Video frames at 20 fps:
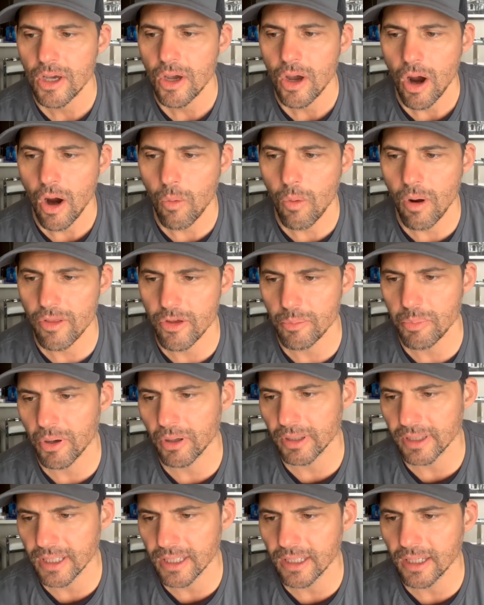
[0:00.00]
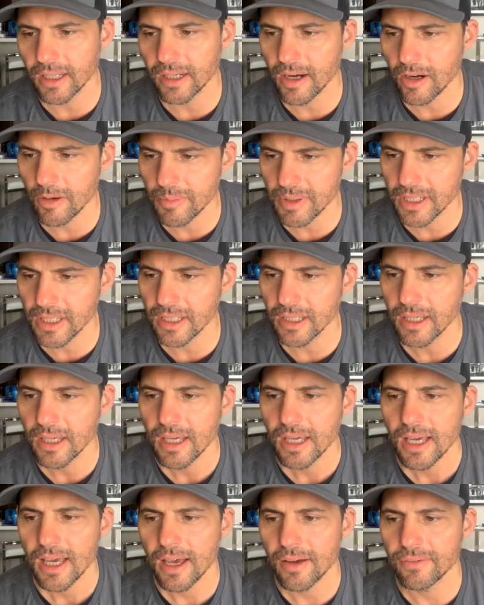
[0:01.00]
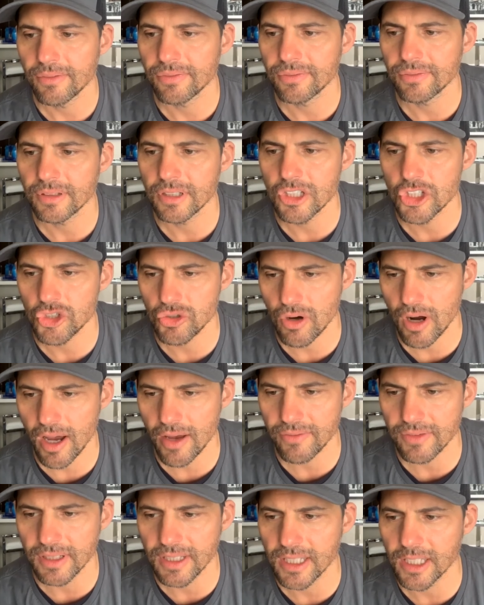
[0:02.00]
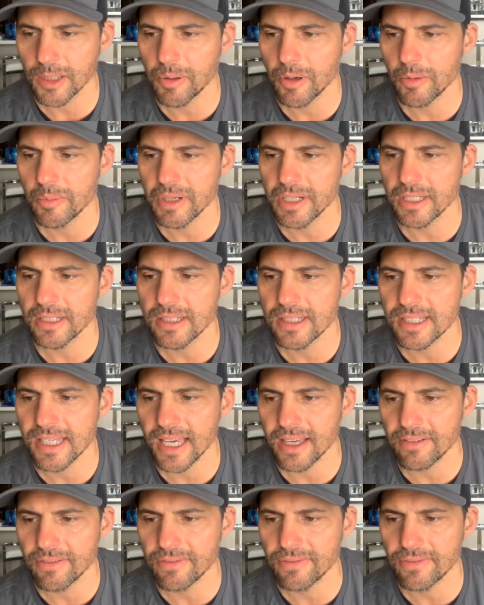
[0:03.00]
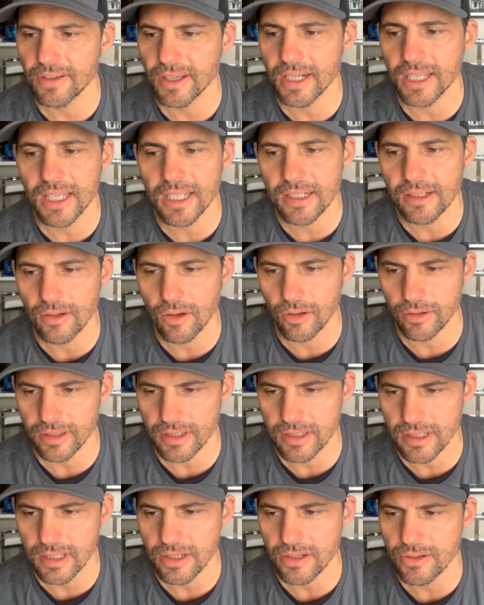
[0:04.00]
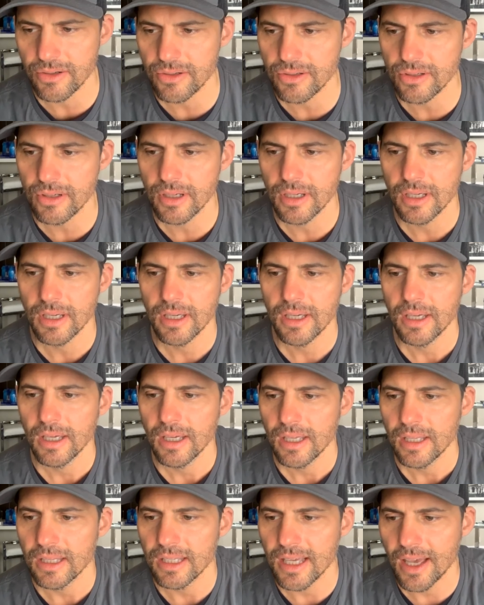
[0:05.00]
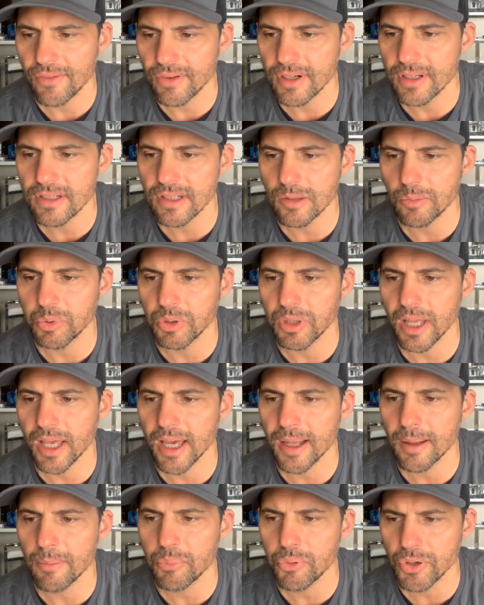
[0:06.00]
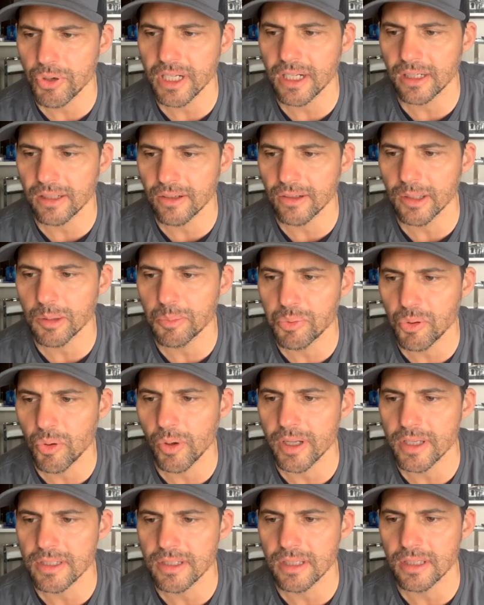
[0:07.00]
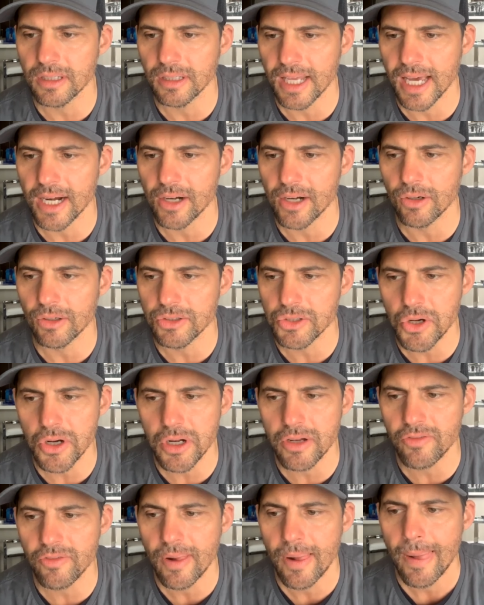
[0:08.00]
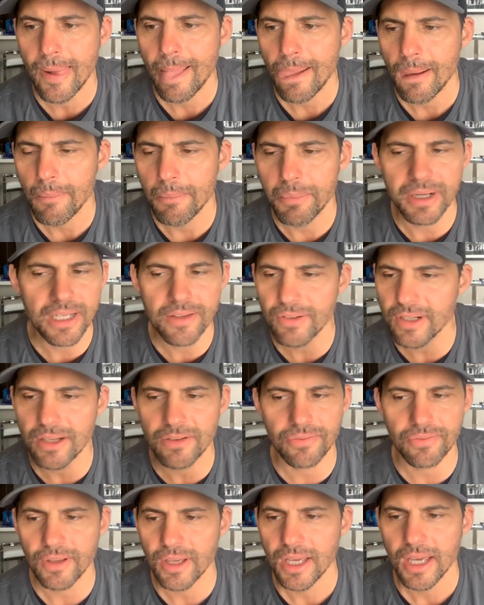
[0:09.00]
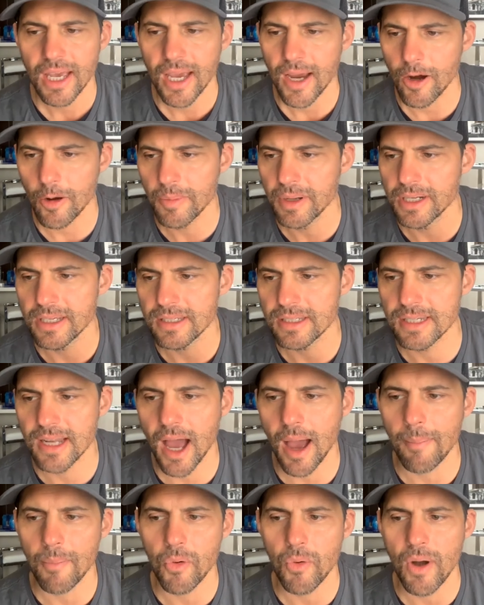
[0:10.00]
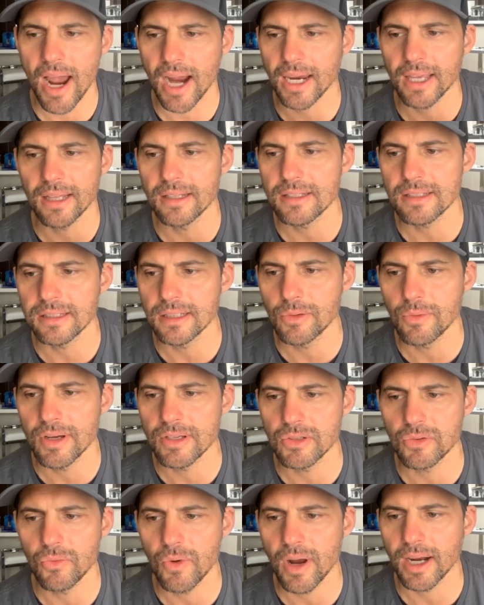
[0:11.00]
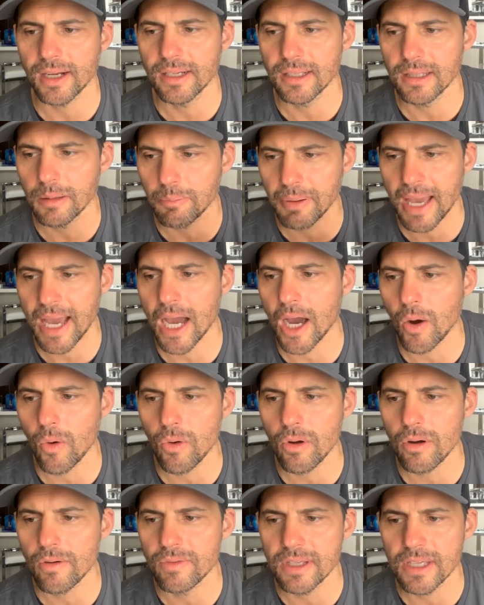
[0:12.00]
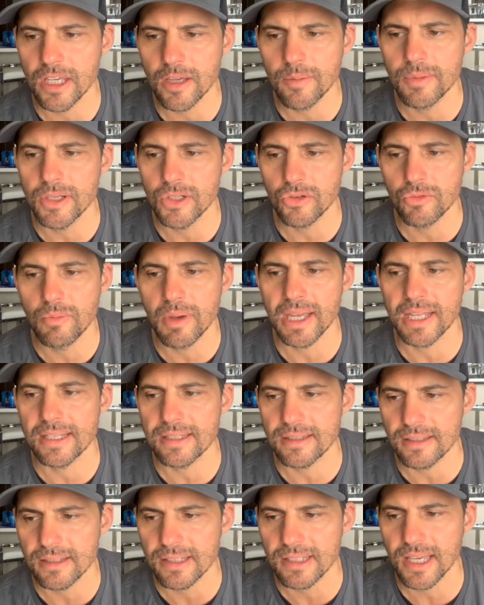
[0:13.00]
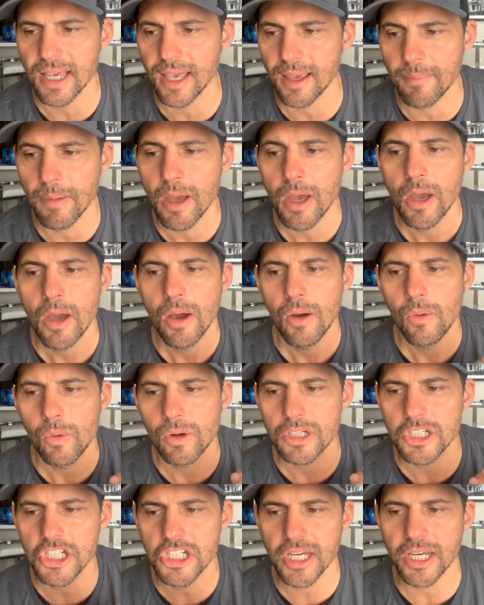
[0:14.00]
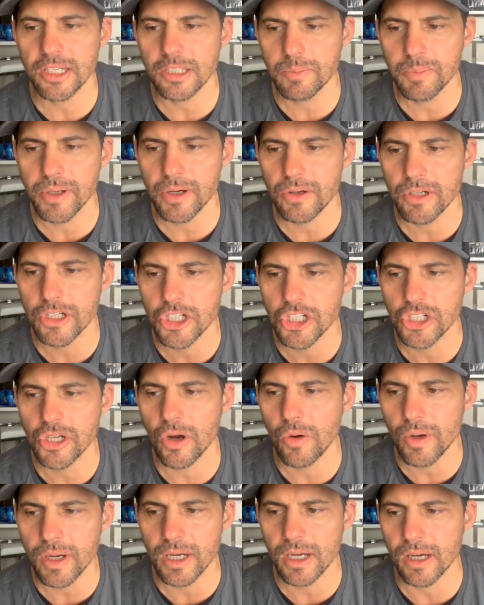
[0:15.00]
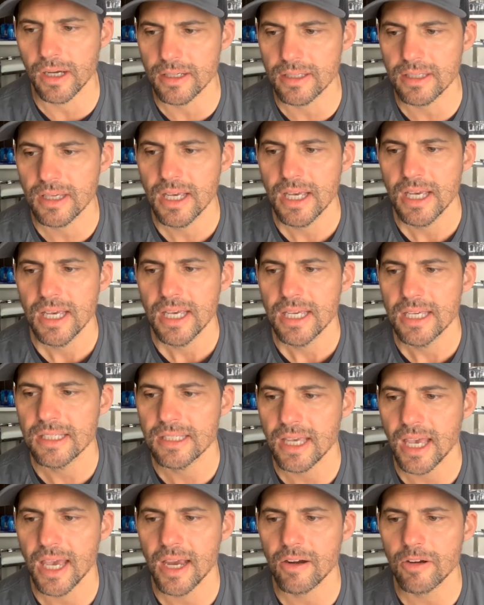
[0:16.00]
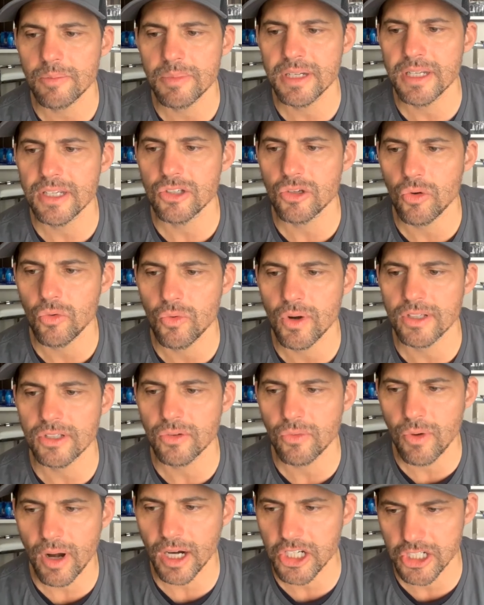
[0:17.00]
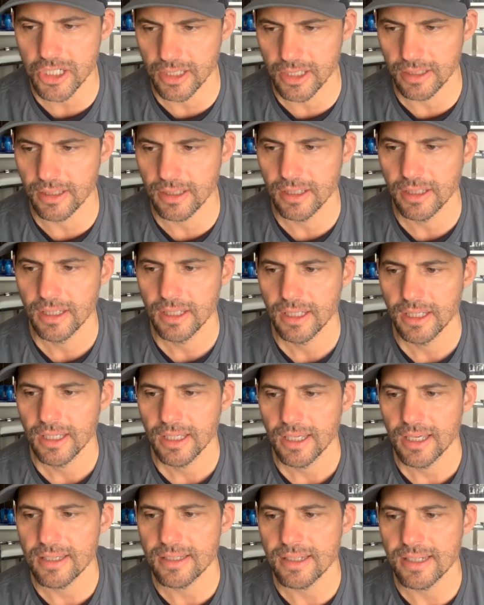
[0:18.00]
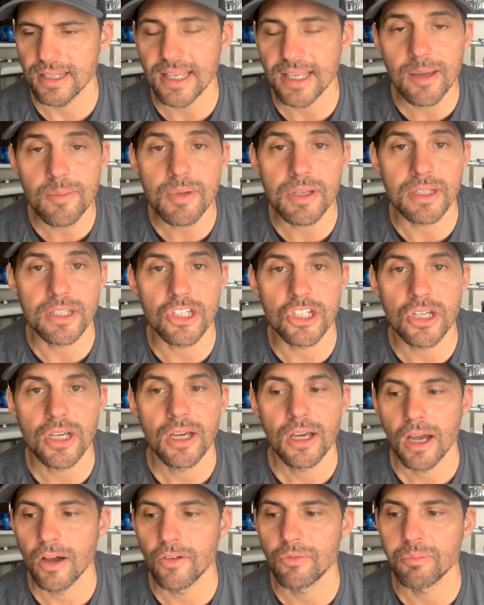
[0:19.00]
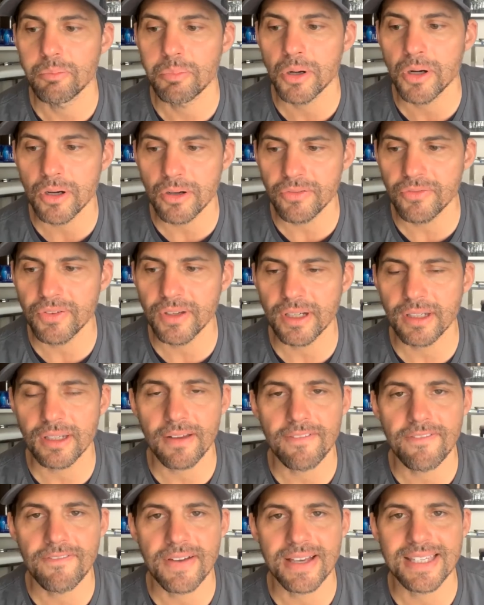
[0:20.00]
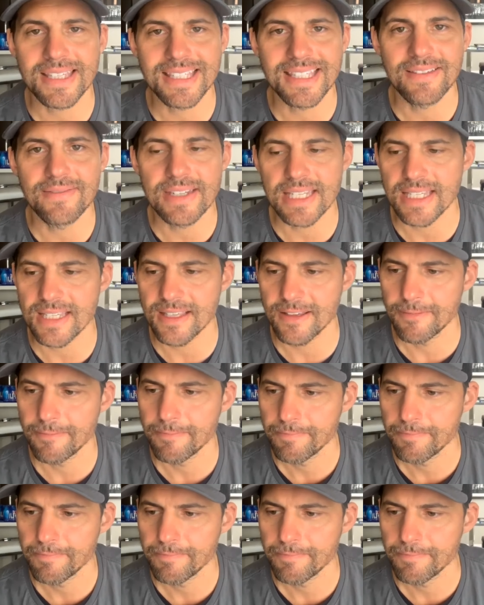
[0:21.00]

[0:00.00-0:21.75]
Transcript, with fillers: or whether Paulina and Hermione have contrived to keep Hermione safe and hidden all these years. The evidence of the play pretty clearly points to the latter alternative, but even if Hermione is not miraculously resurrected, the power of the image remains the same. What Shakespeare is showing us is Hermione's resurrection is an image of perfect festivity.